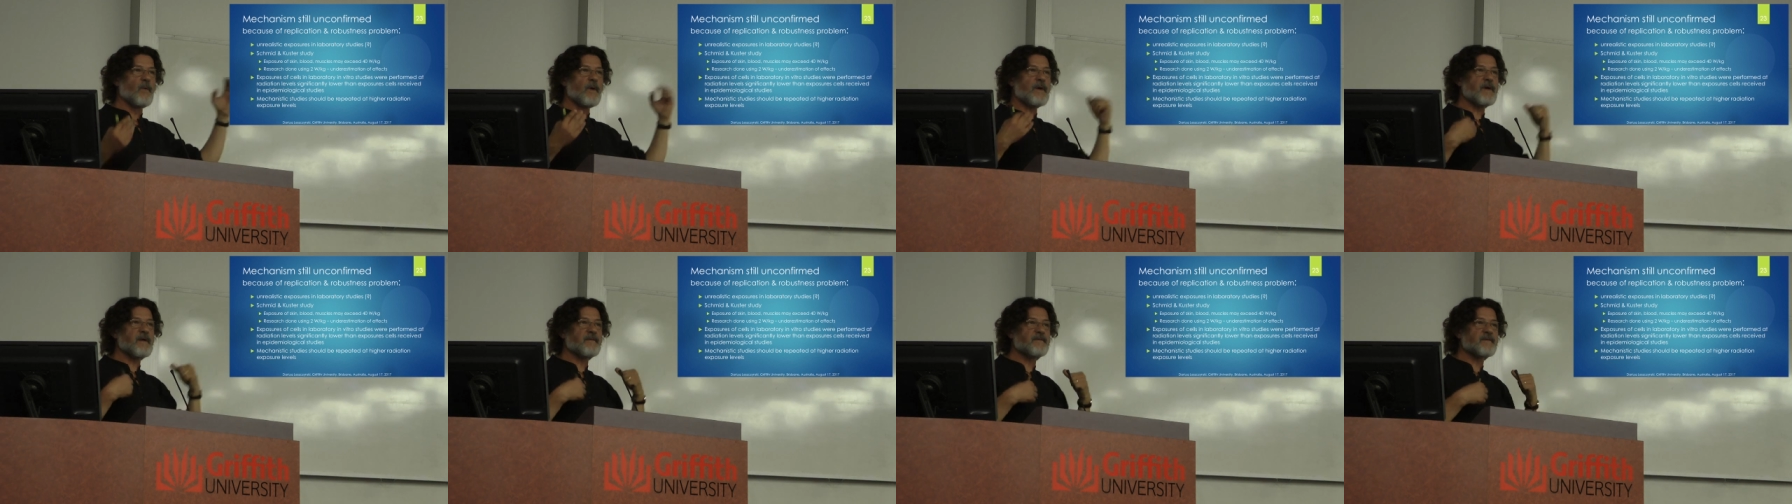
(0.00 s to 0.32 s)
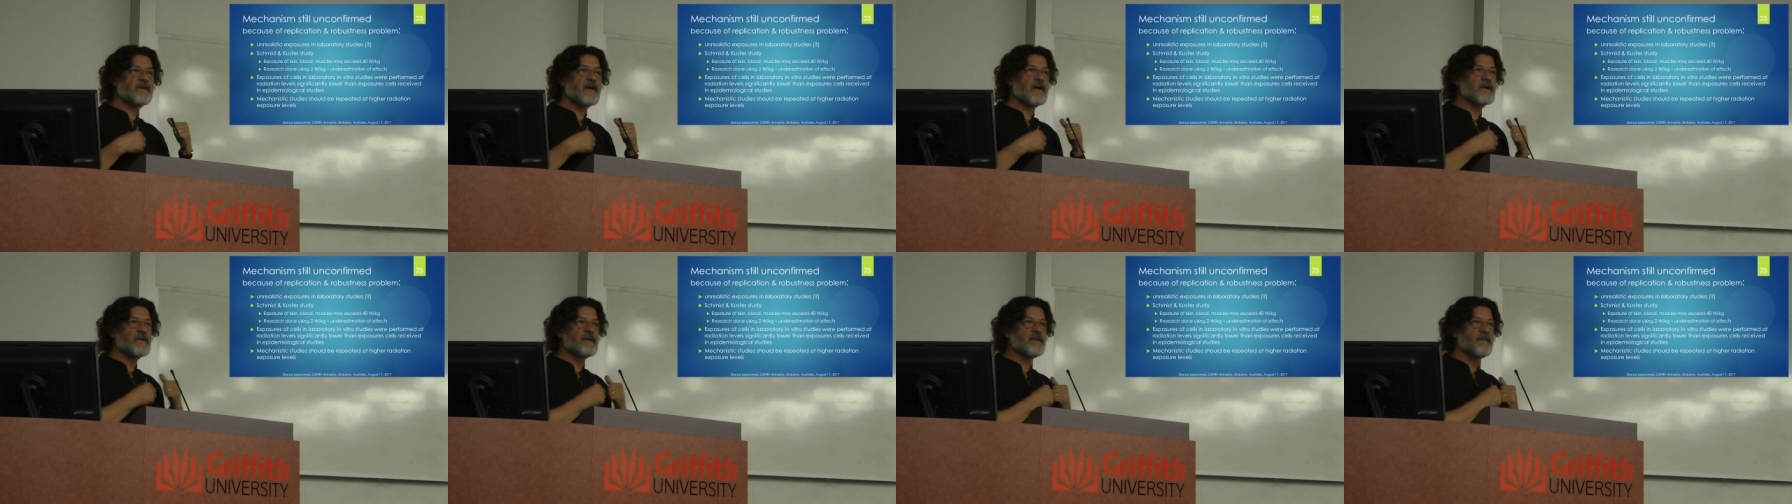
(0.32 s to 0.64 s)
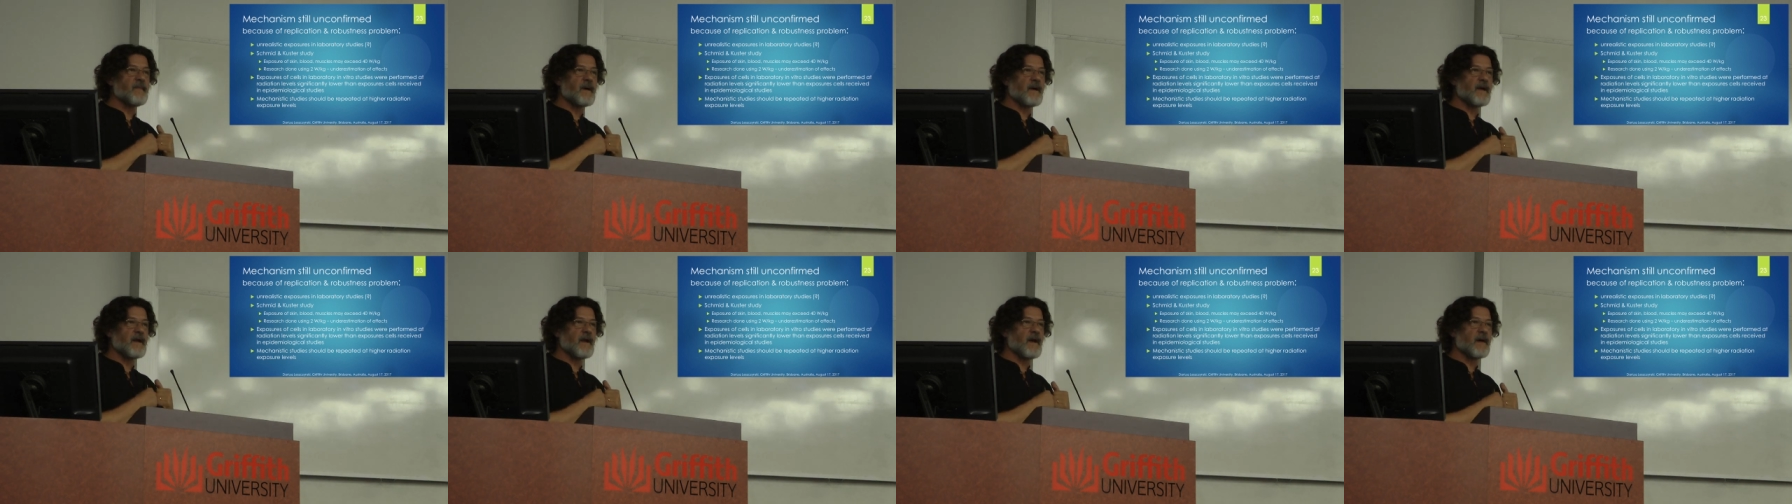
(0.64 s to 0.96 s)
We have
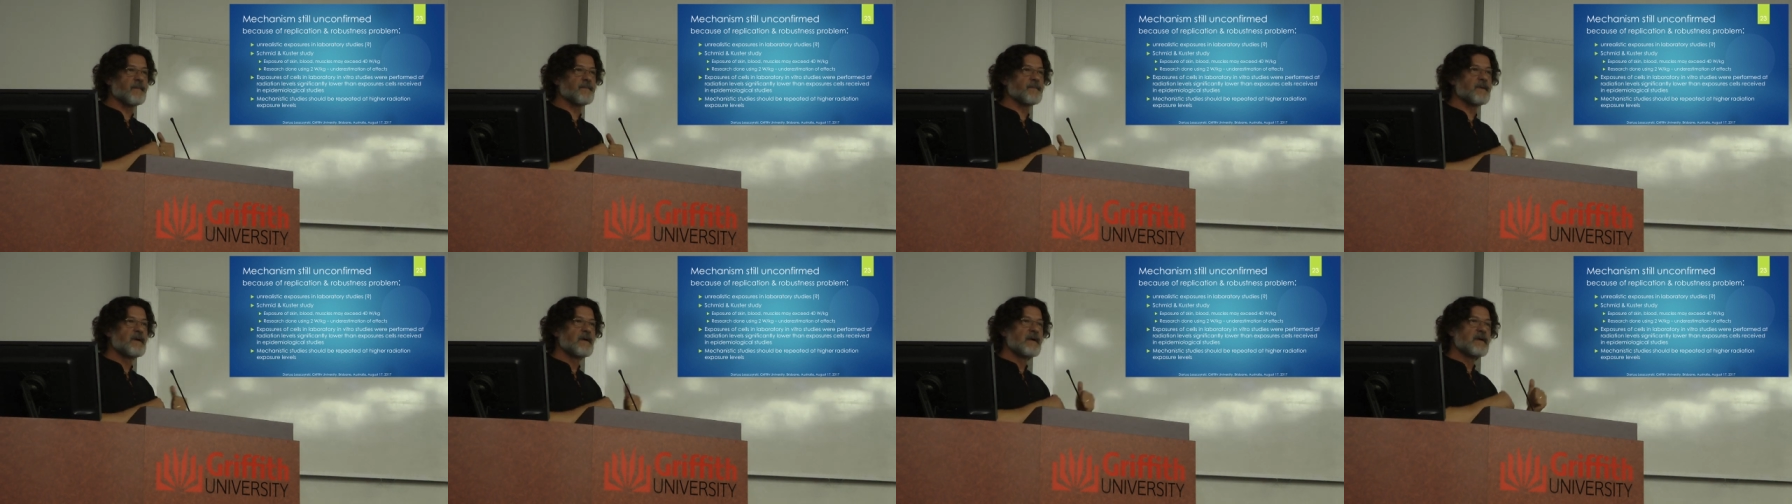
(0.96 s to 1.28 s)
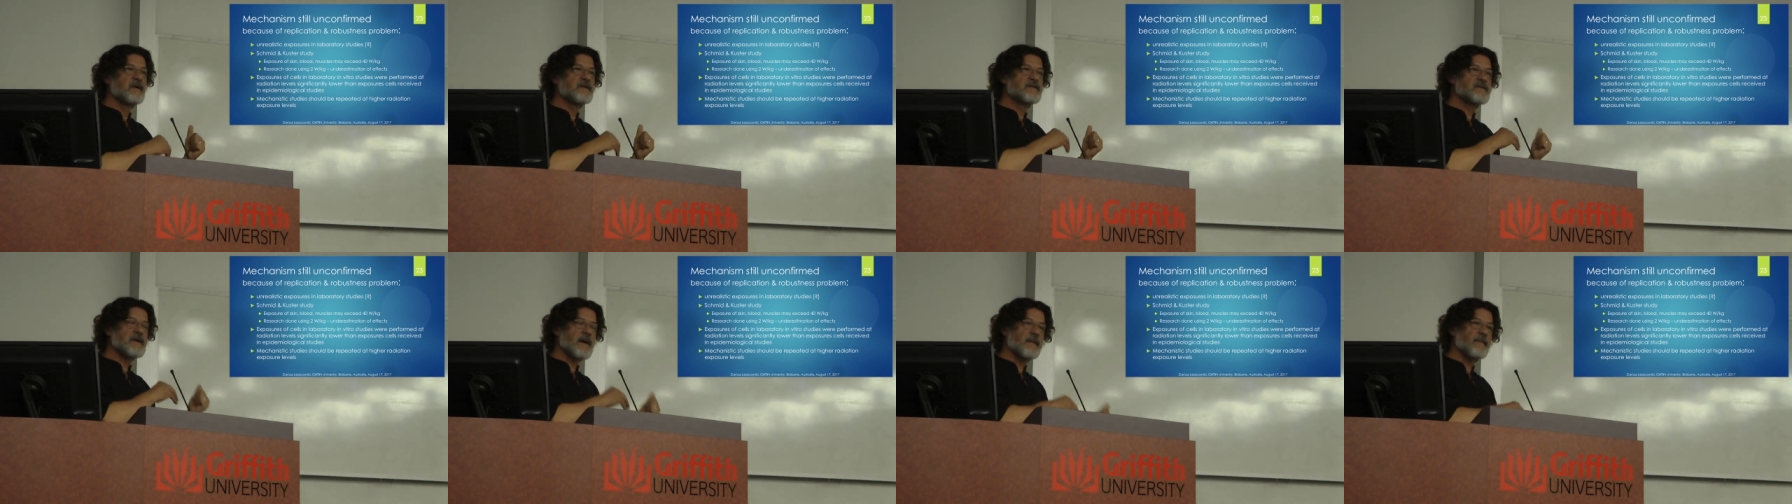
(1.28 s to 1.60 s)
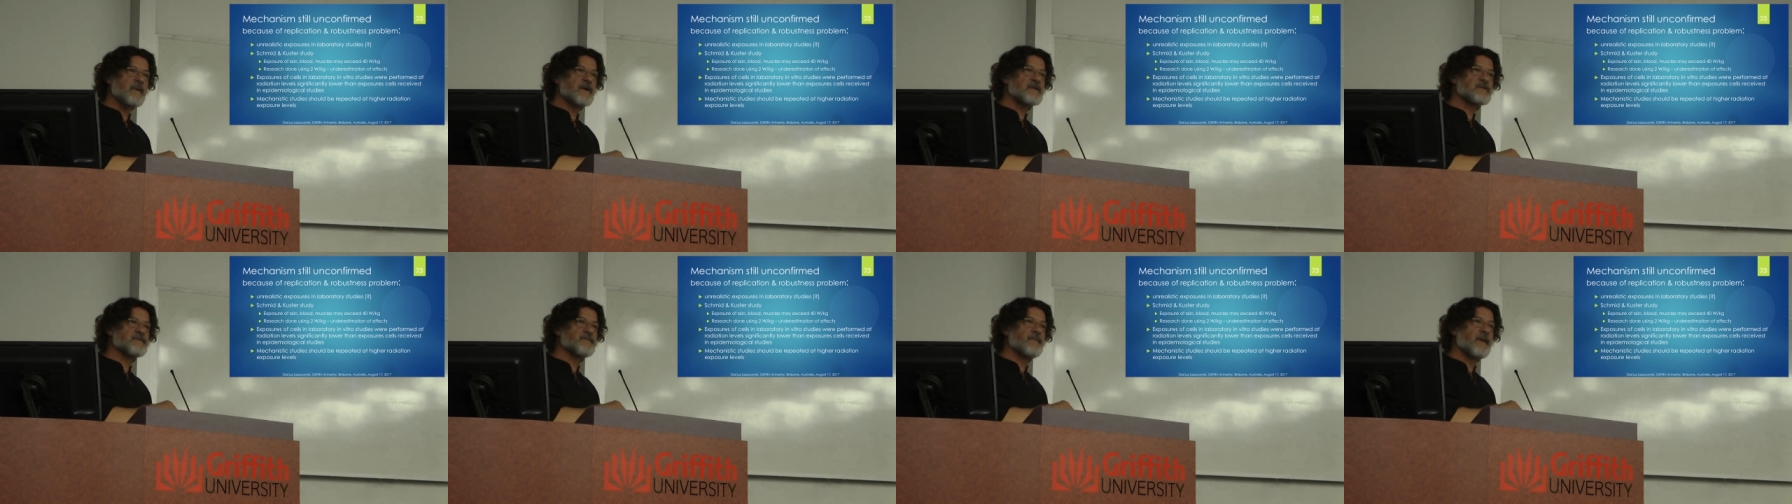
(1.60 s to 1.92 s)
done in my lab
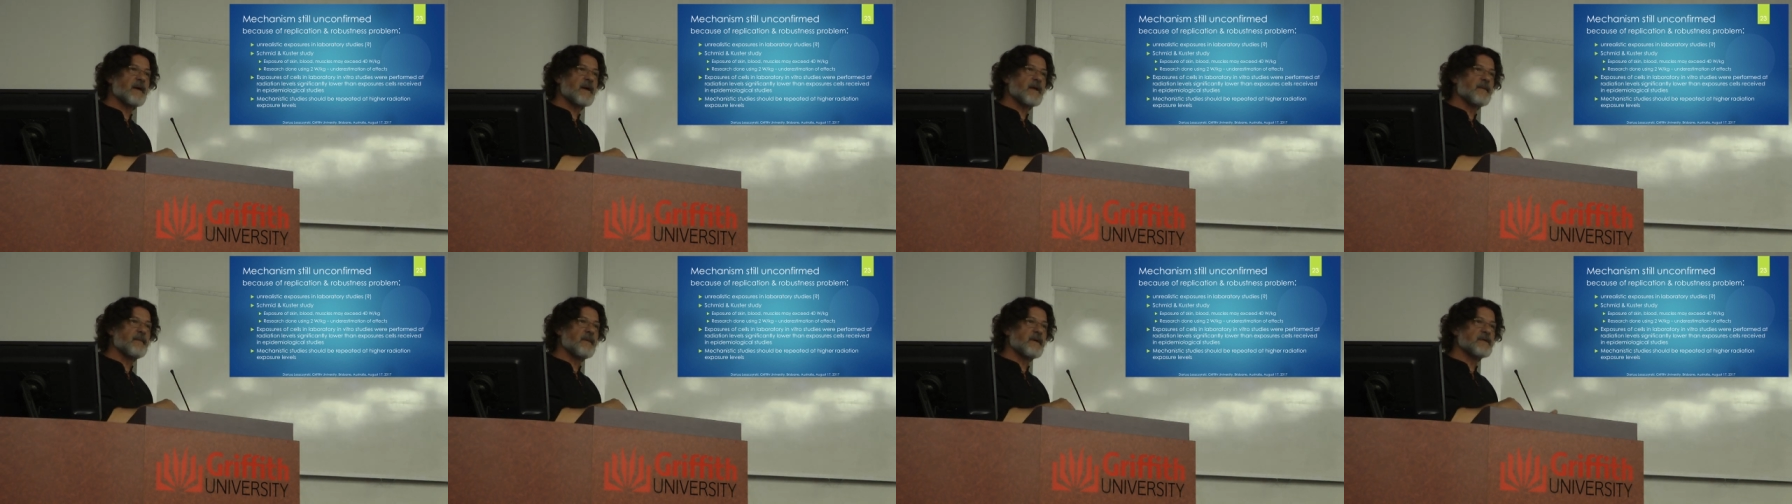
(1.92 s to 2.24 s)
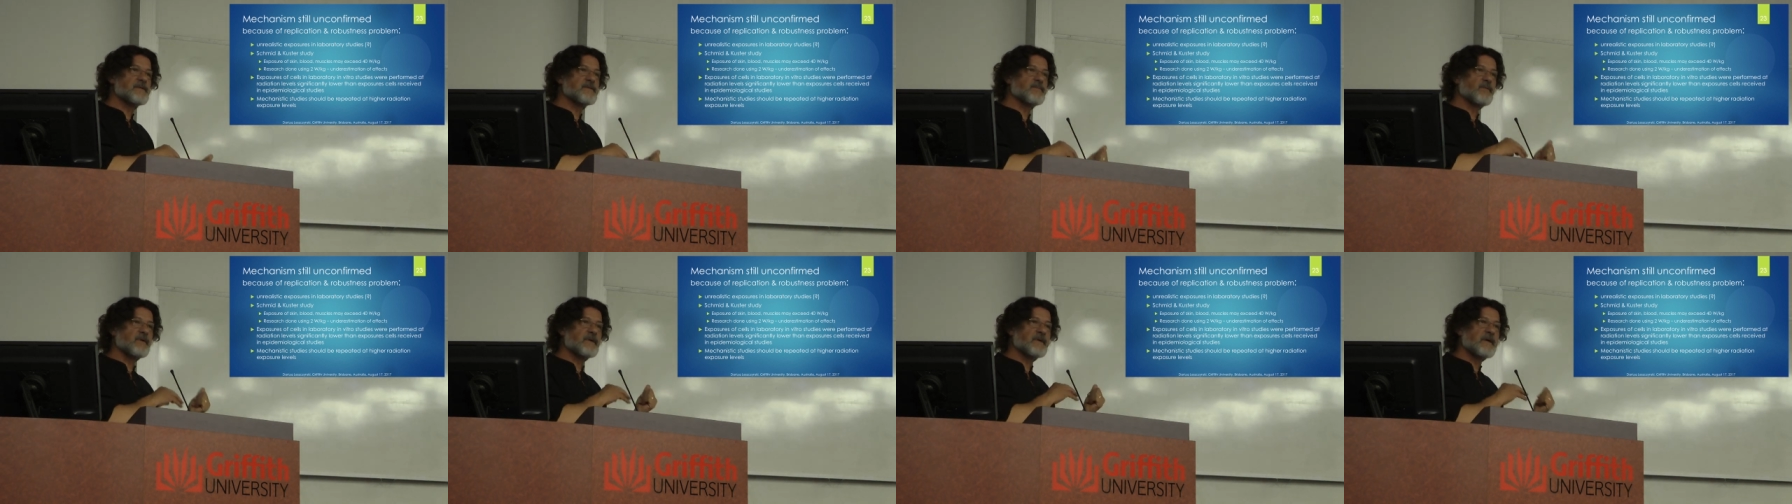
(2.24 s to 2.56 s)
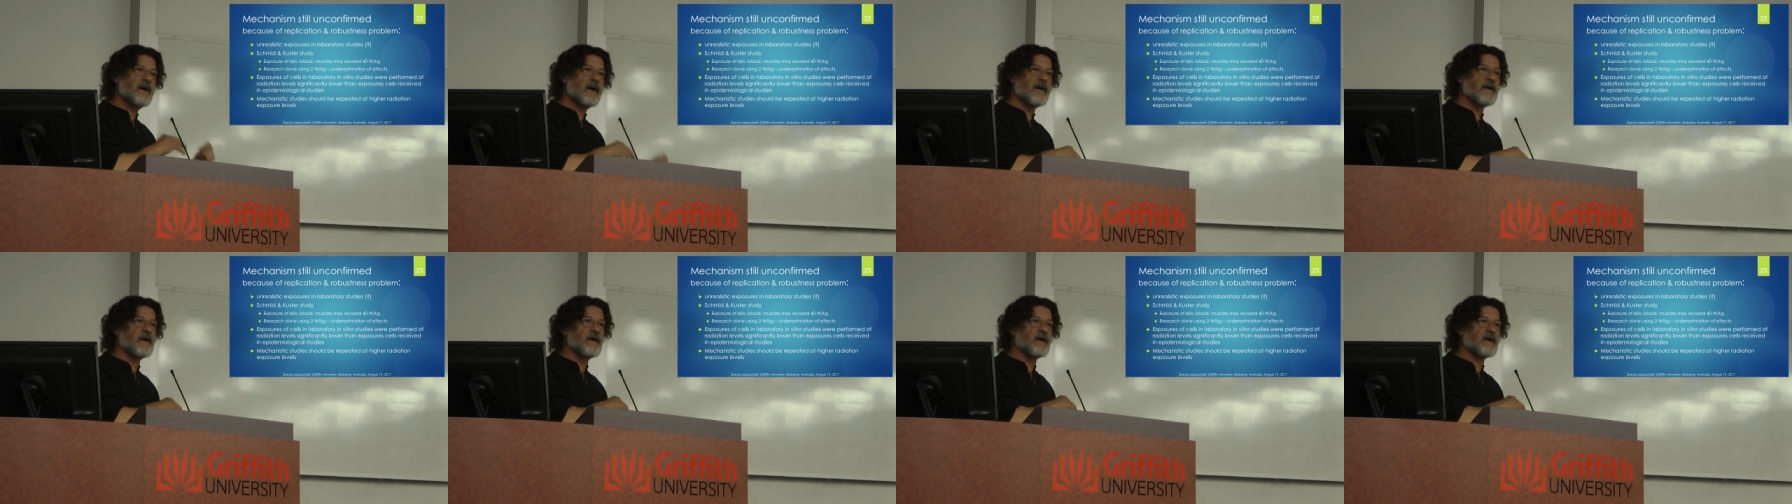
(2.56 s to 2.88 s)
some experiments
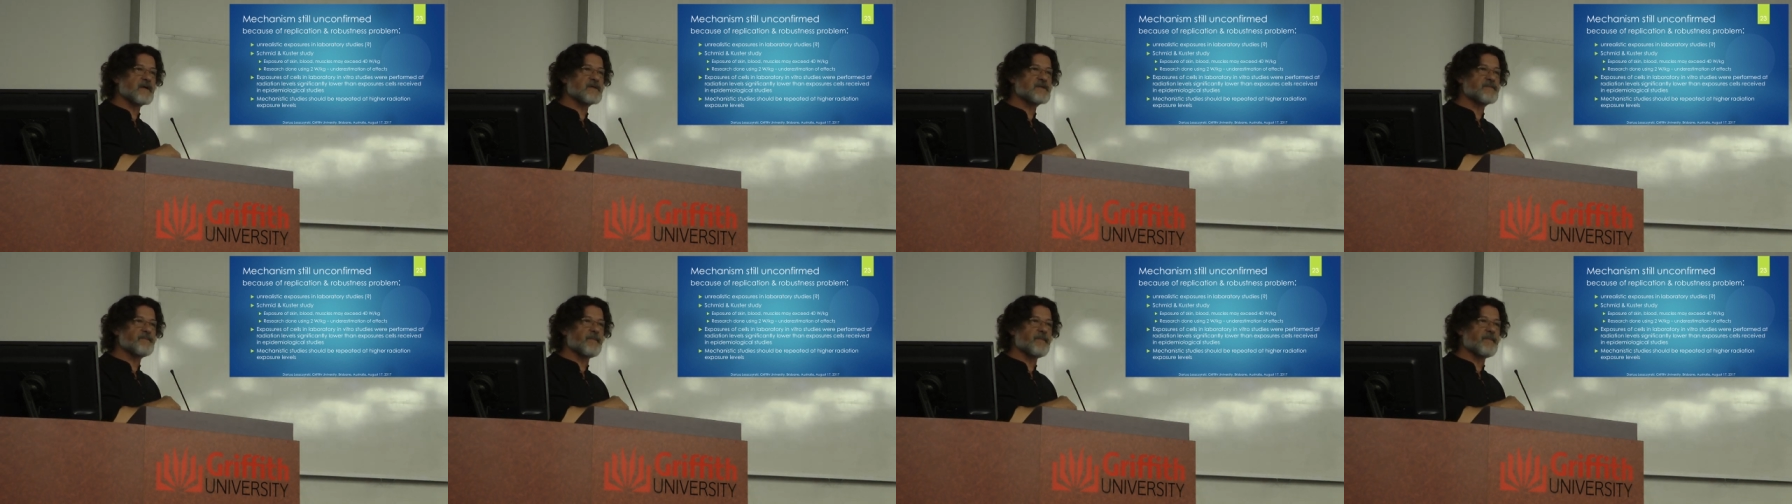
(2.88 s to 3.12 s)
with higher